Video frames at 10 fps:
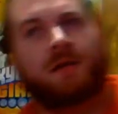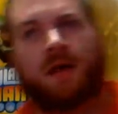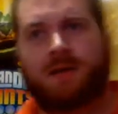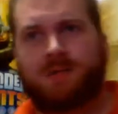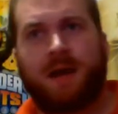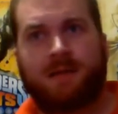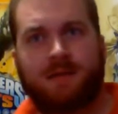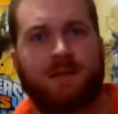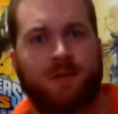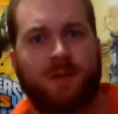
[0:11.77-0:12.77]
That's right,
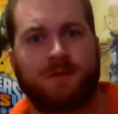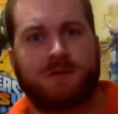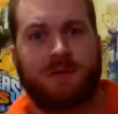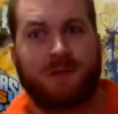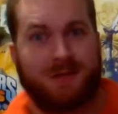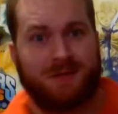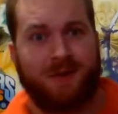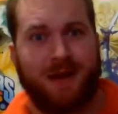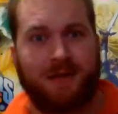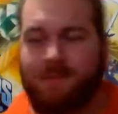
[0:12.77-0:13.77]
new poster. It's
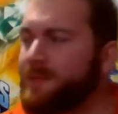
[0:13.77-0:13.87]
great.